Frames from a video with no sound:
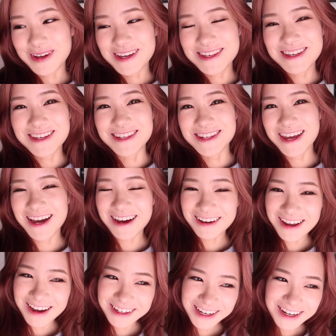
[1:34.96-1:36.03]
places
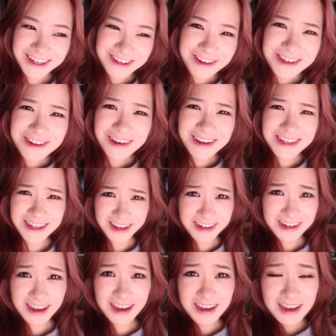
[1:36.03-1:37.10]
now like and it's also a
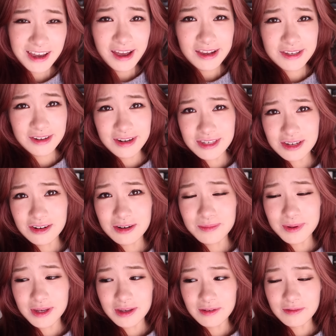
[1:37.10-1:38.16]
Sunday so there's going to
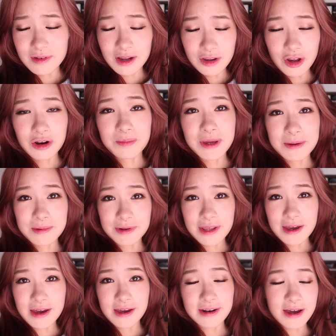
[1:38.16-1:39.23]
be a lot of people
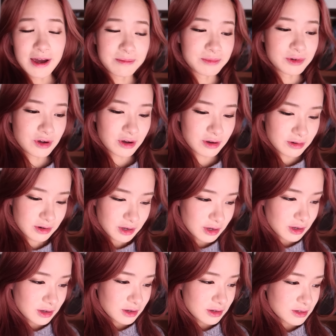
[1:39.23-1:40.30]
there and I'm not
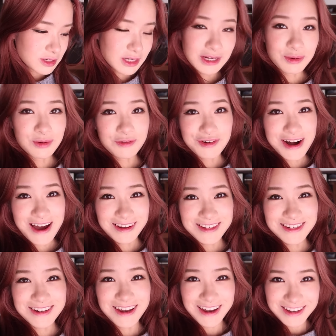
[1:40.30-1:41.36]
dealing with
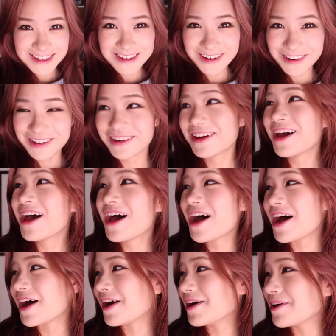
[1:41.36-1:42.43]
crowds today. So
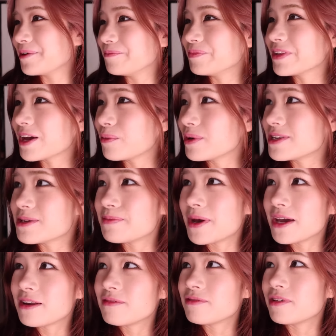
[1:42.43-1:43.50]
um, yeah, we
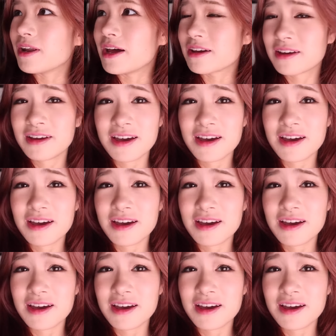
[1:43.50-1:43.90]
debated for like,